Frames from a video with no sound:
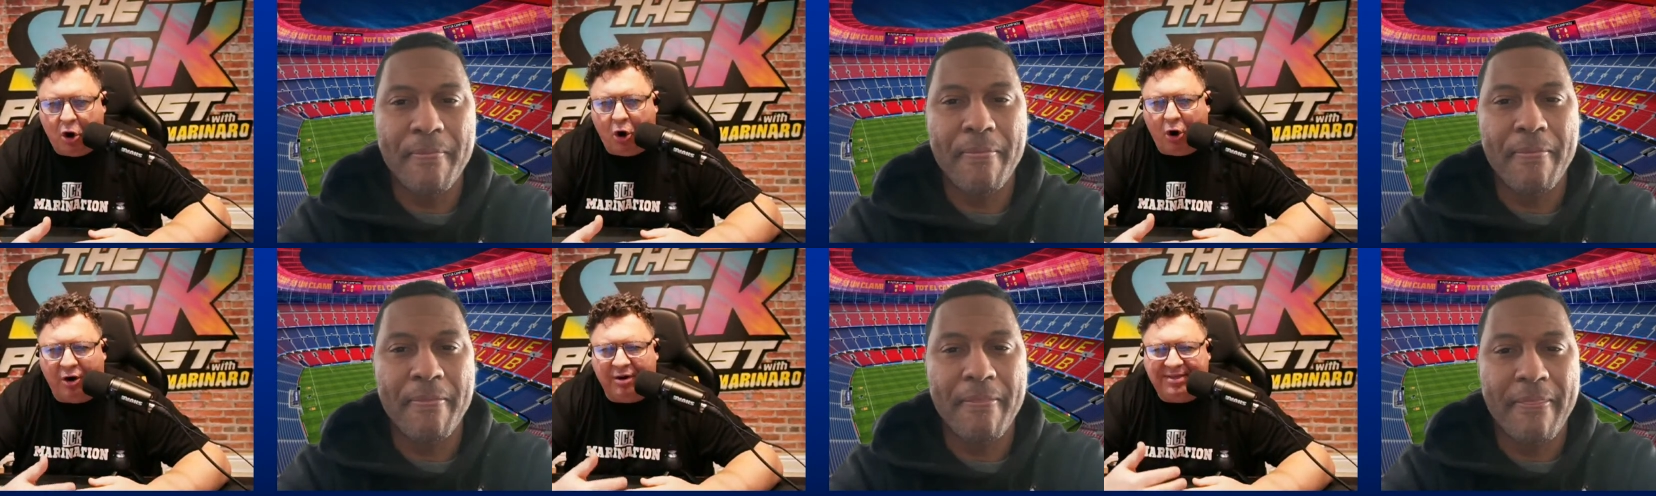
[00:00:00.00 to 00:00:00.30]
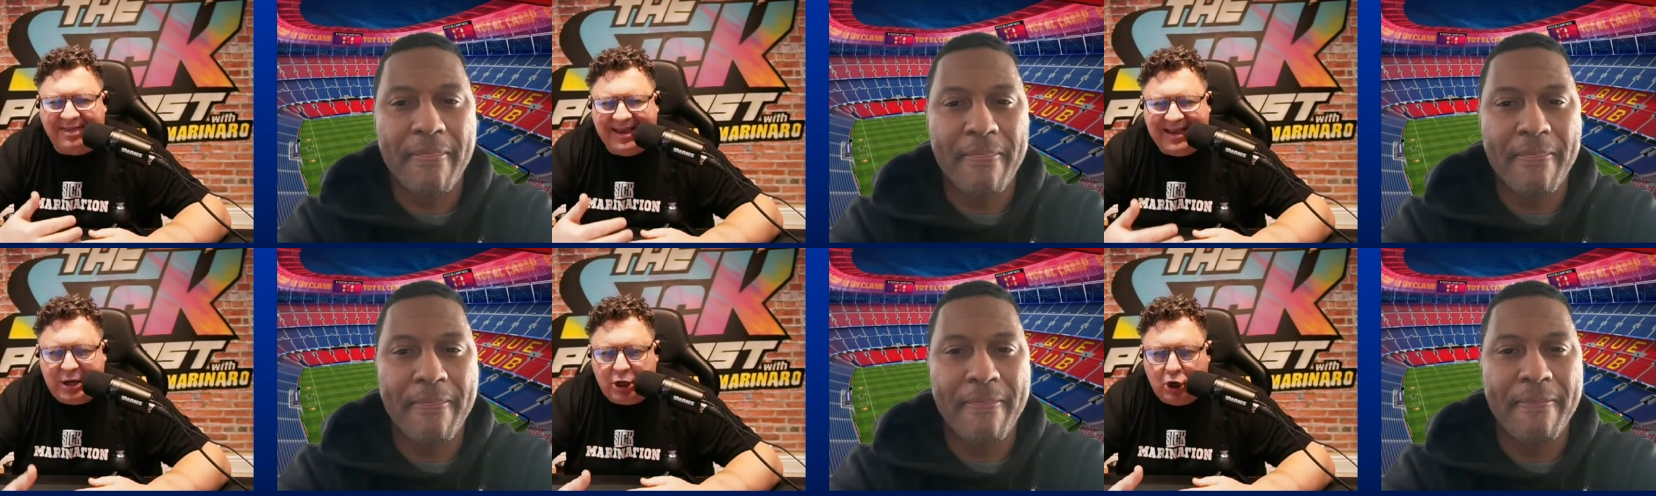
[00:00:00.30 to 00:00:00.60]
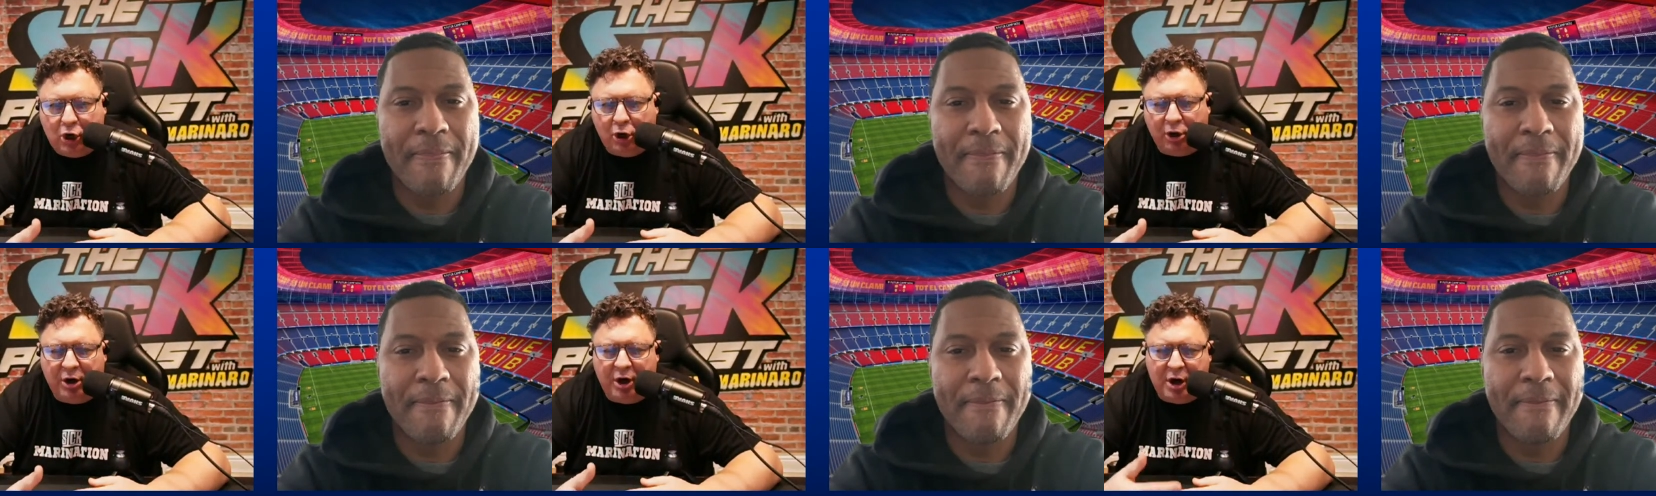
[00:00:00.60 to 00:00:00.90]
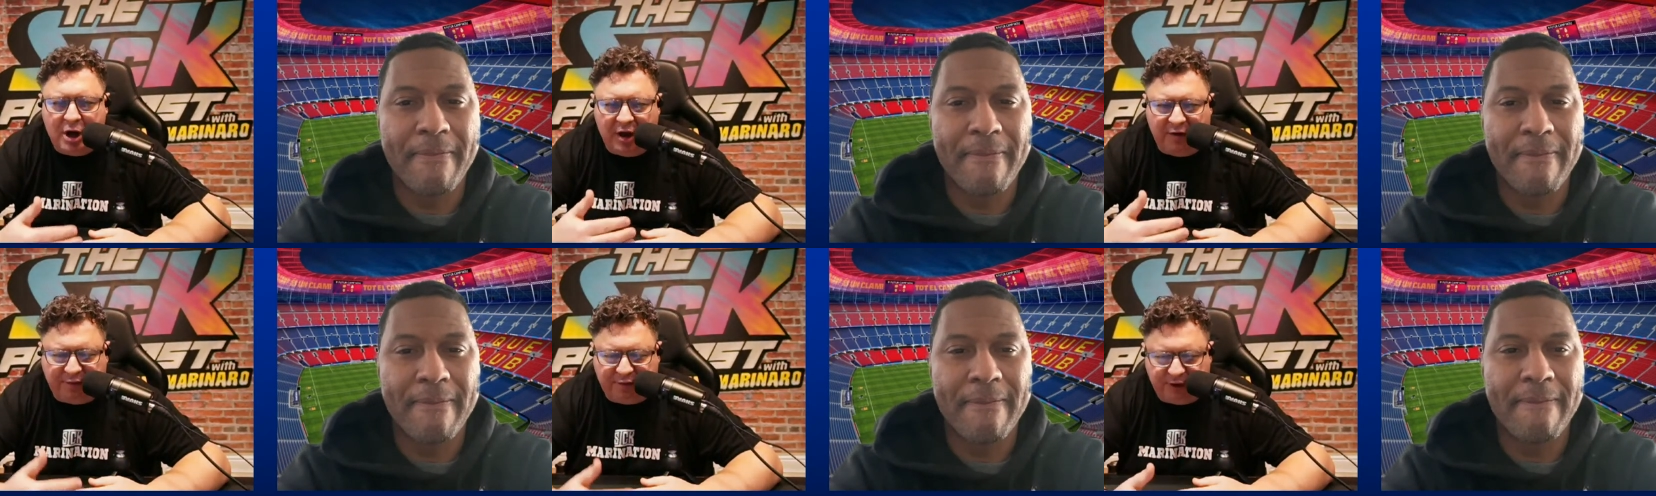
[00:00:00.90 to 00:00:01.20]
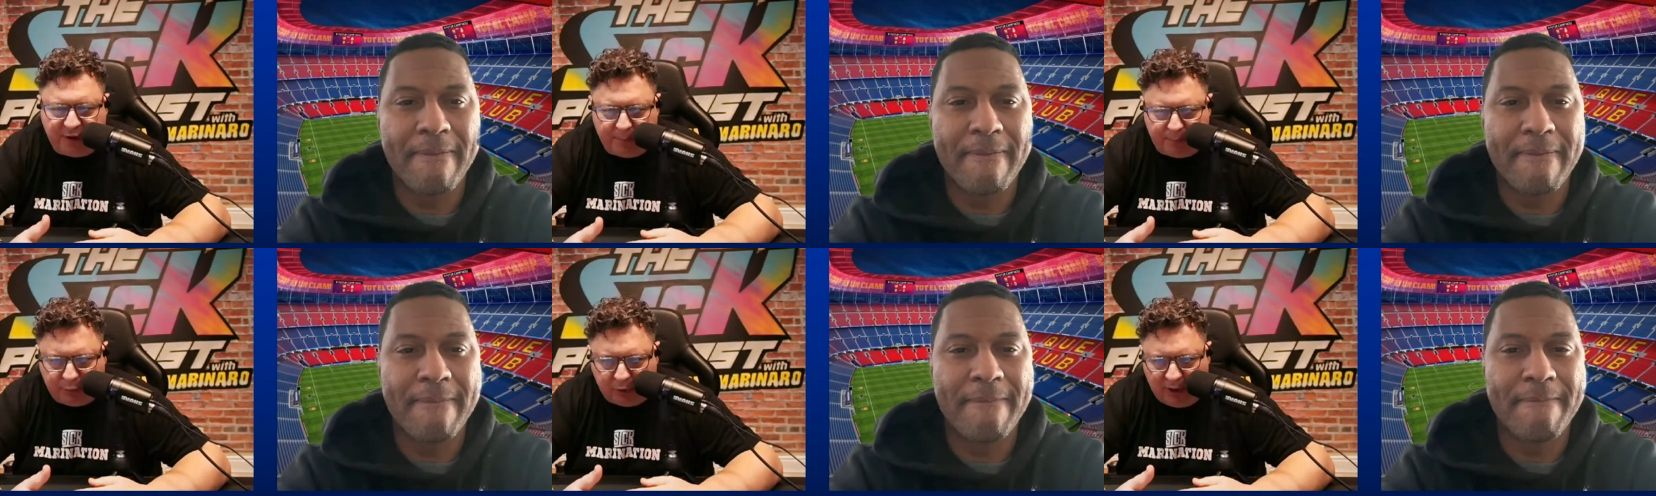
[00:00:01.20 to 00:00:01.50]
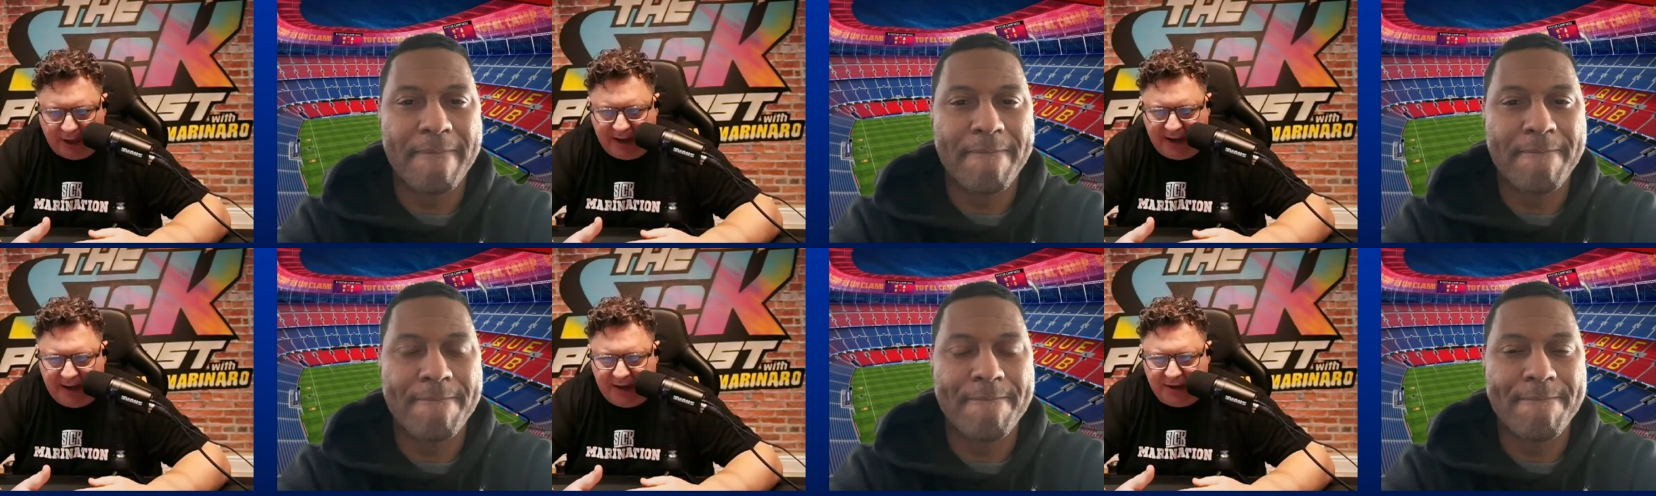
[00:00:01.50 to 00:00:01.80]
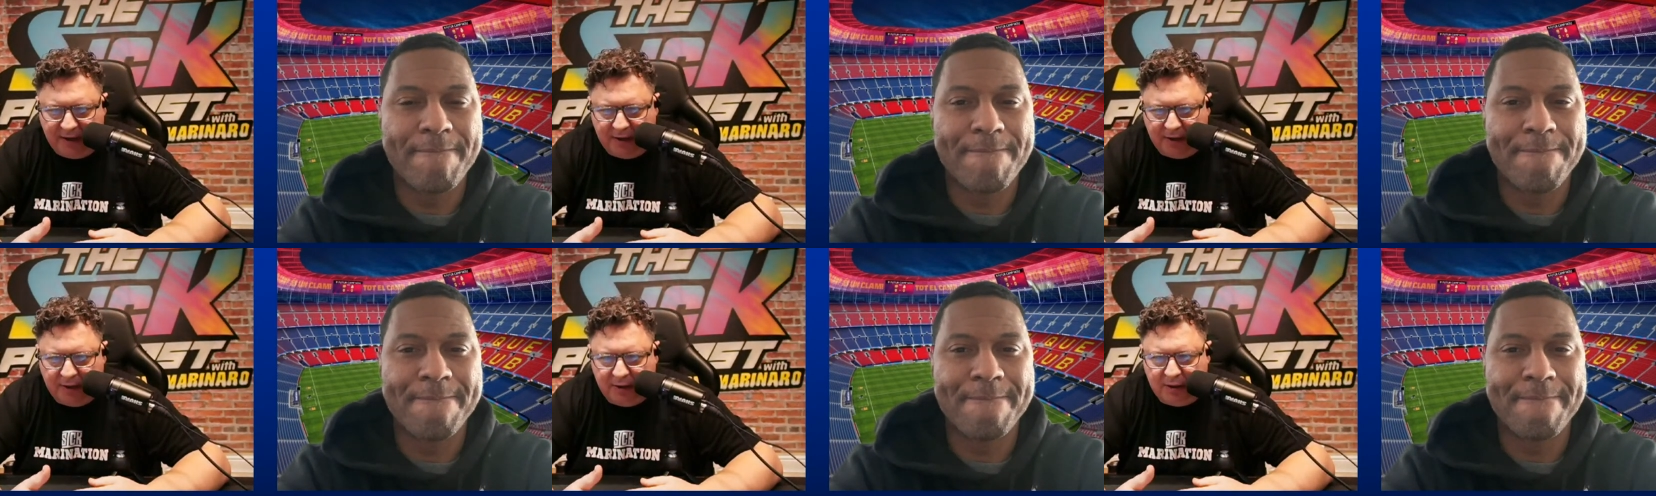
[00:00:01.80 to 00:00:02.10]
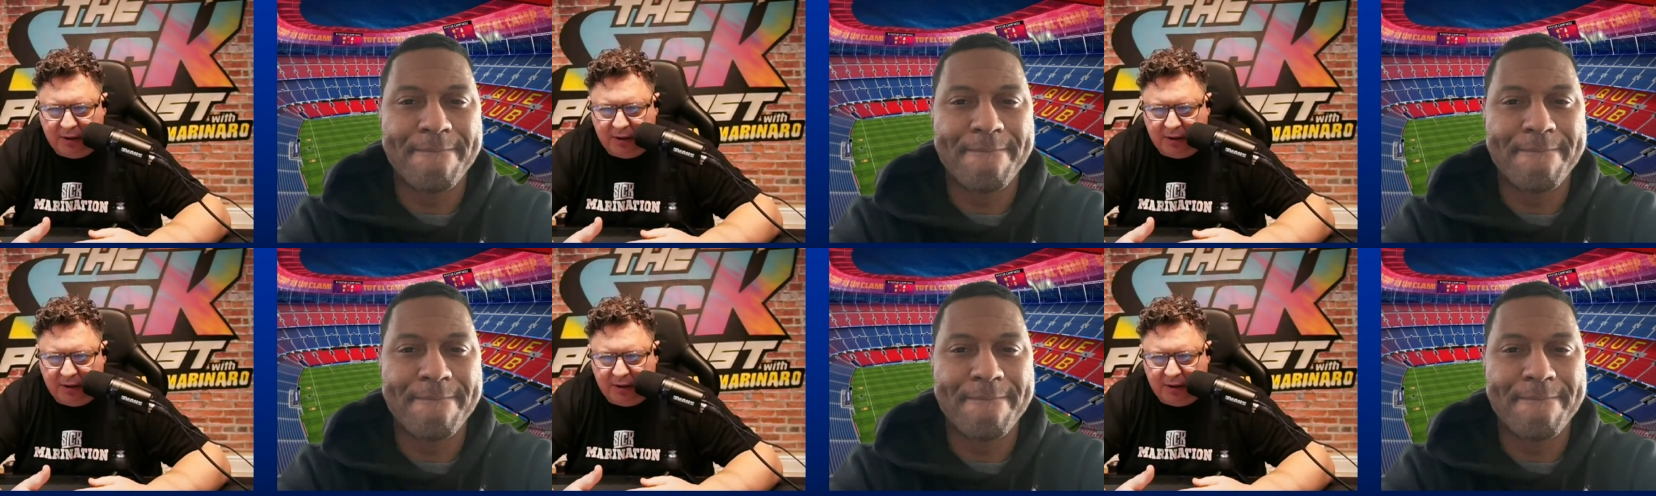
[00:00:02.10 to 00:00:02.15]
Speaker 1: are they good enough to play